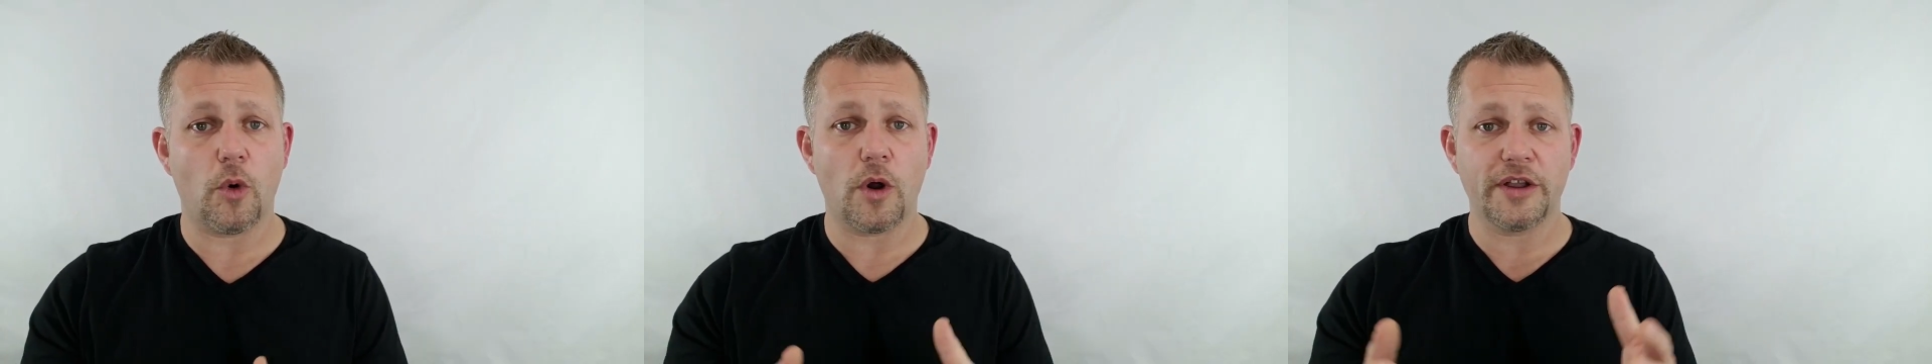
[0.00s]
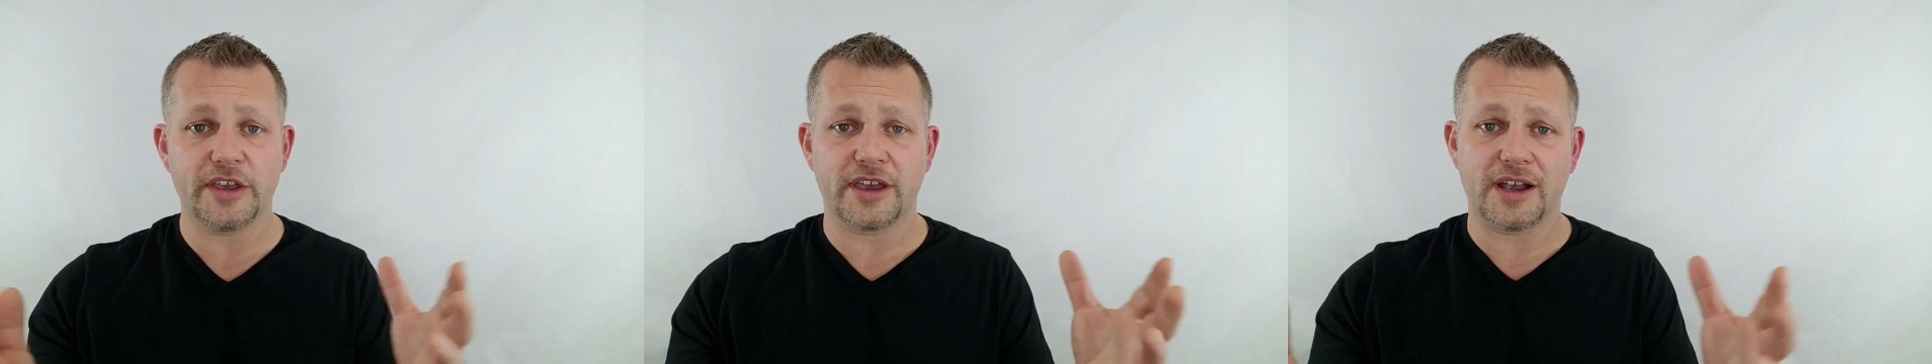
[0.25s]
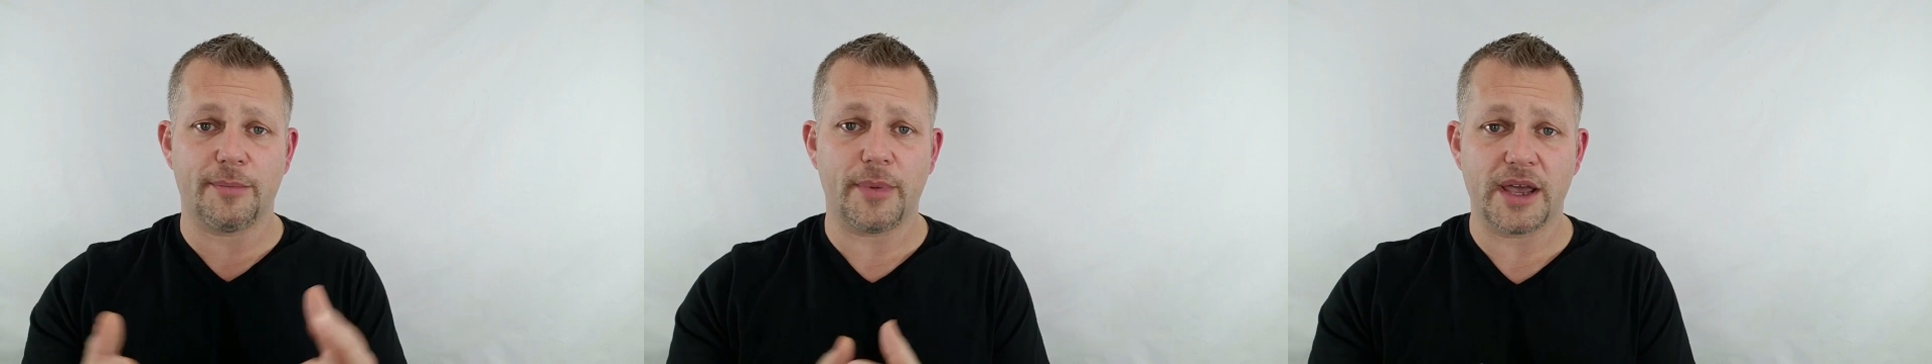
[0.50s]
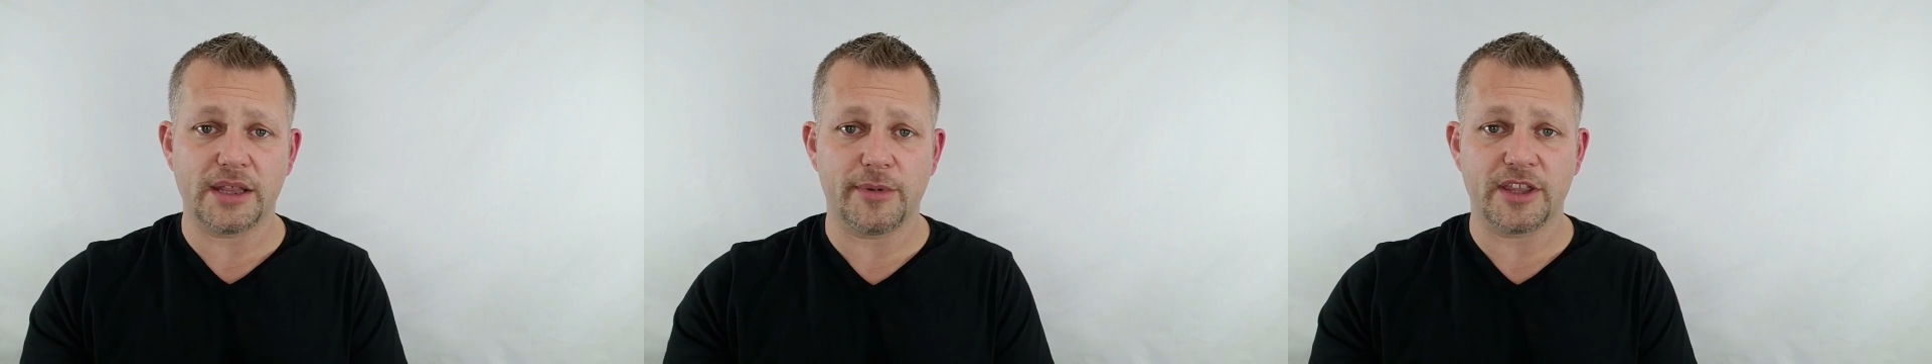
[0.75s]
or you can
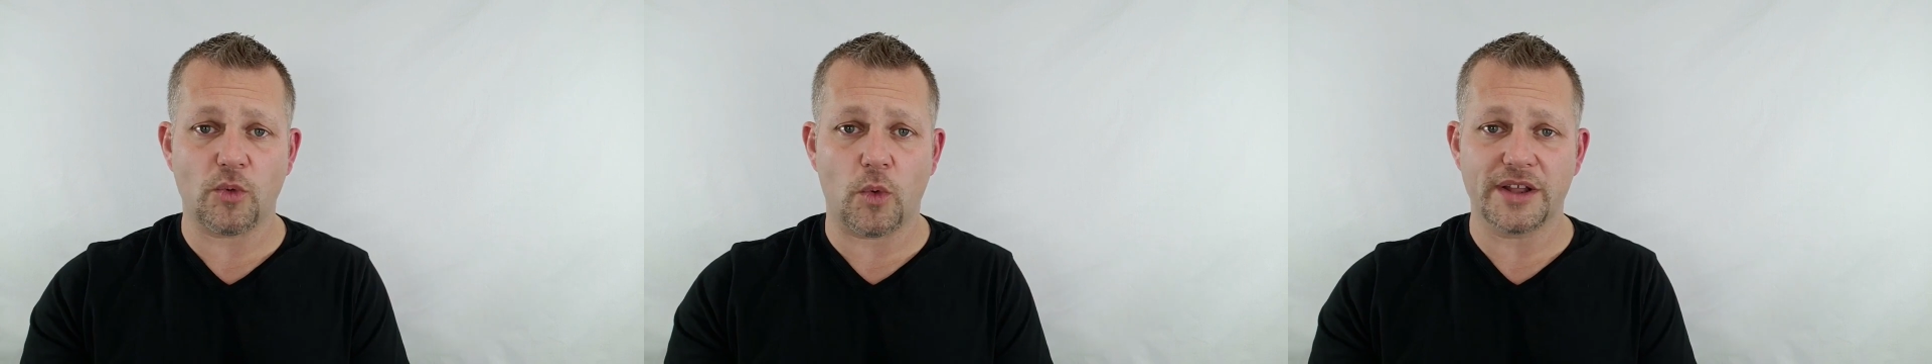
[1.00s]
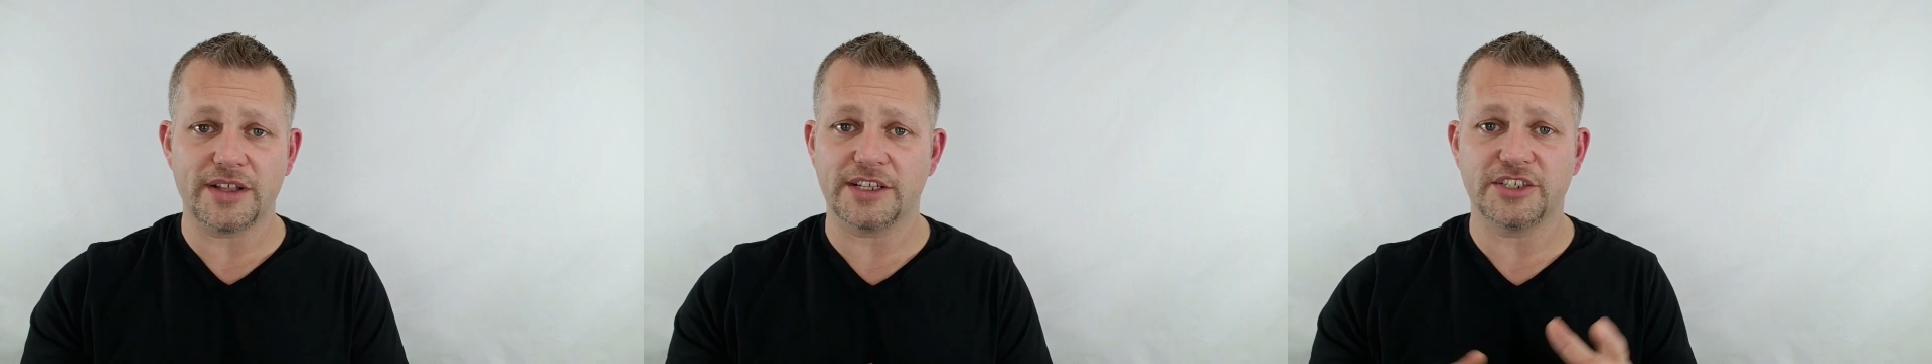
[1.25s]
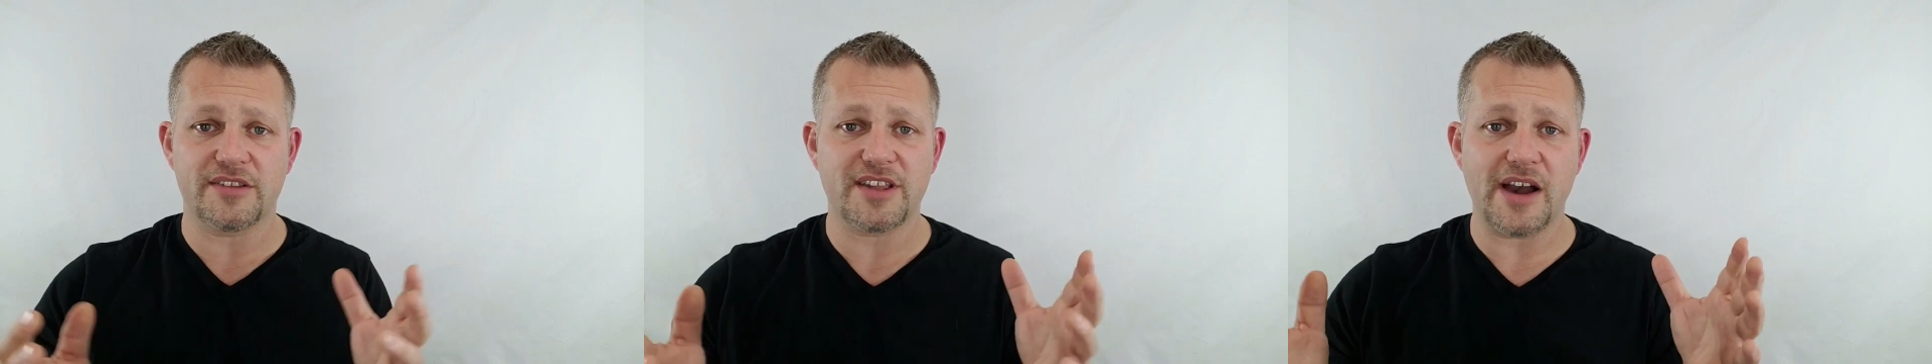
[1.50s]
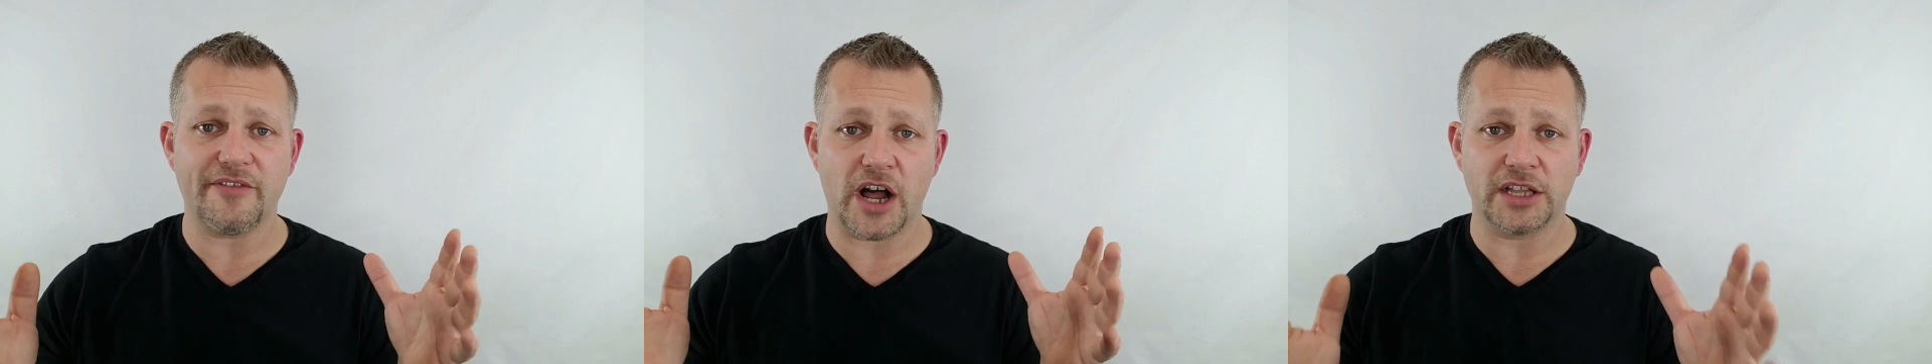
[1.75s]
combine them into one and just
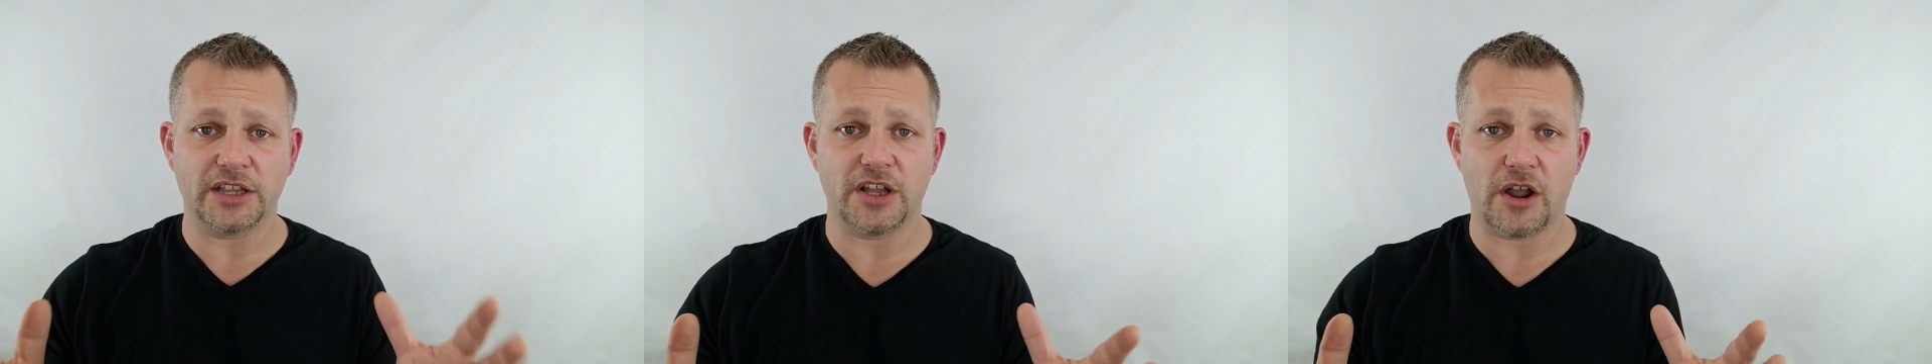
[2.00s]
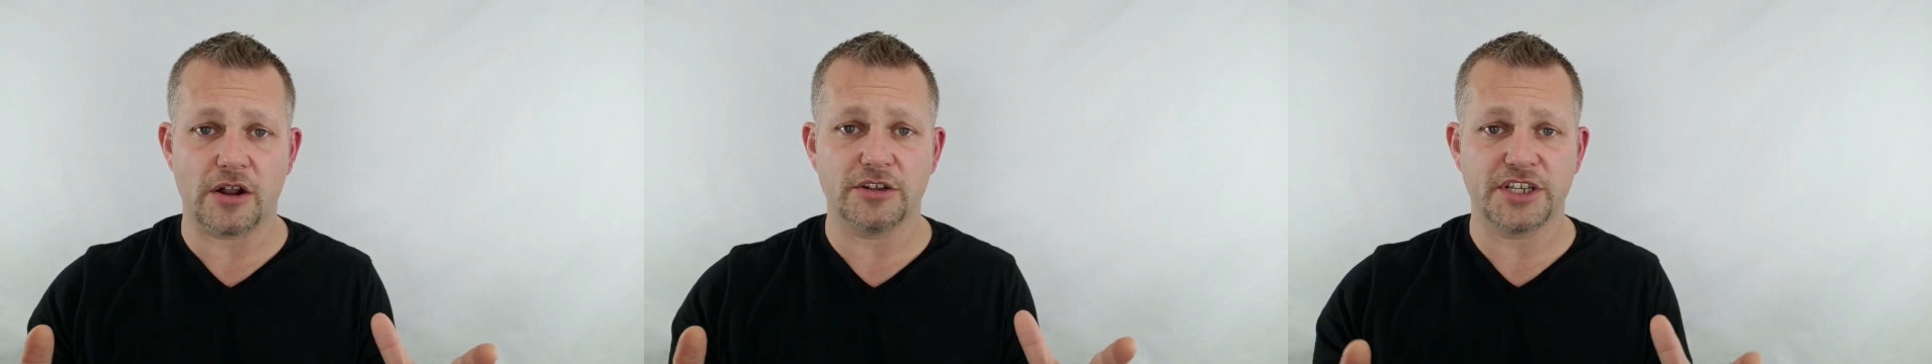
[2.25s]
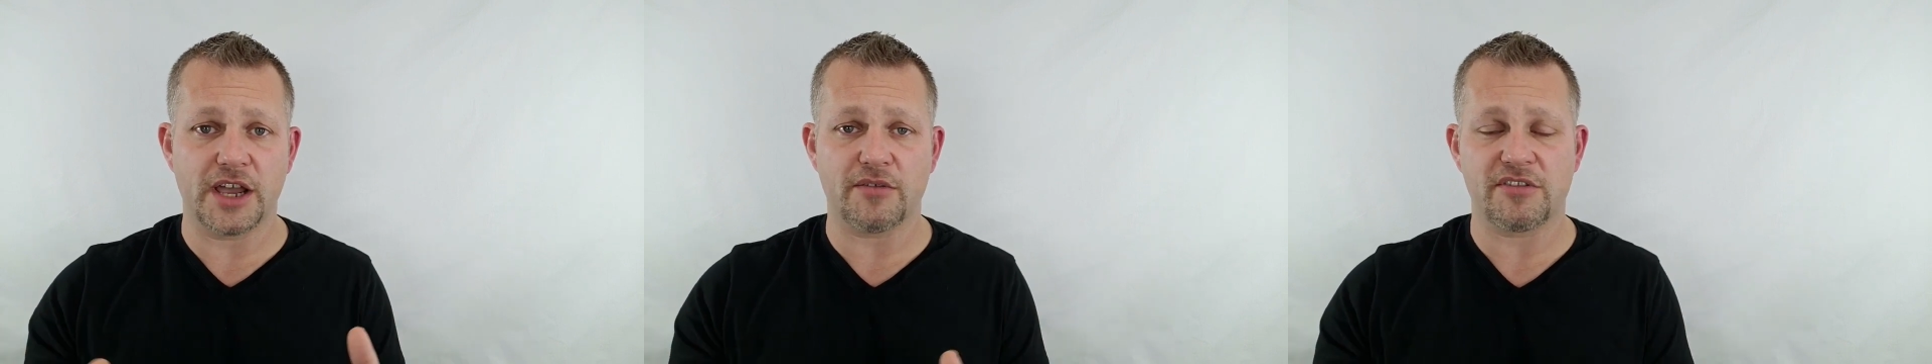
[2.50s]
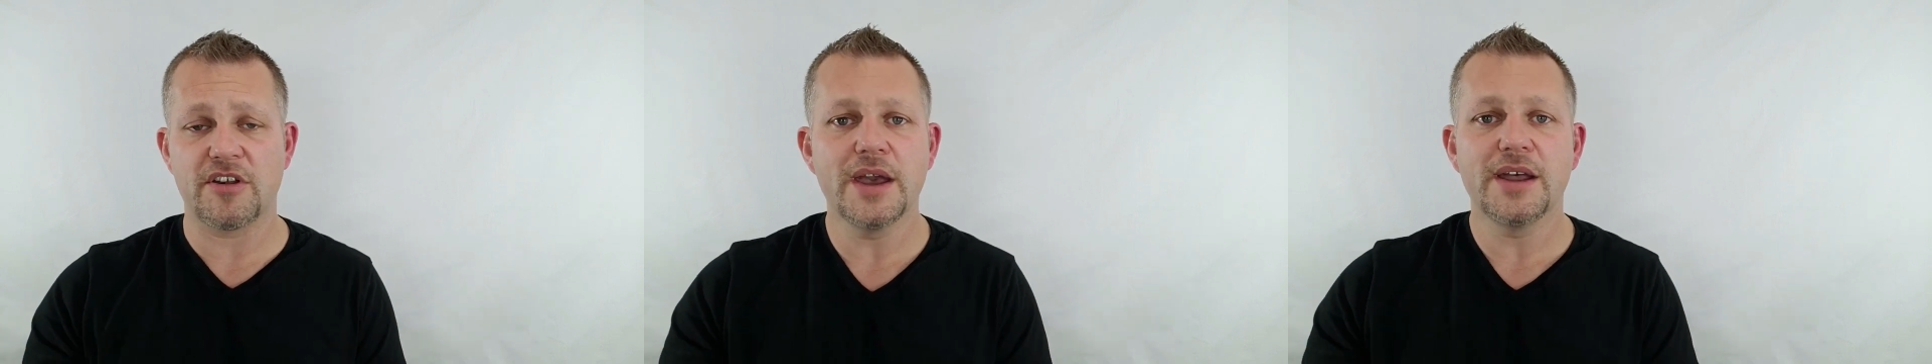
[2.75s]
have a large
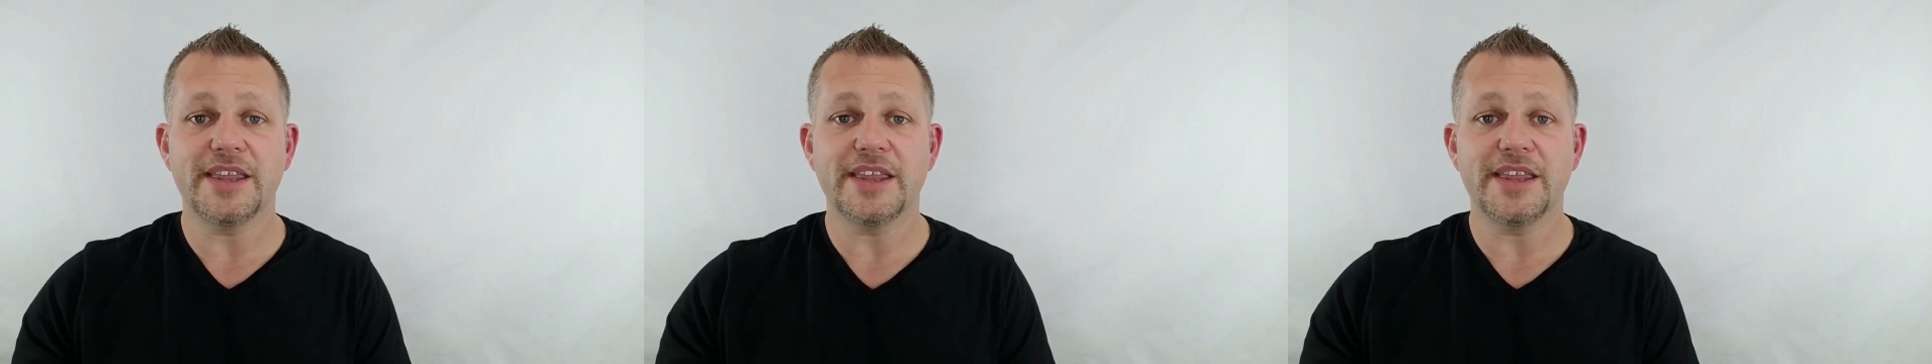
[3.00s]
house.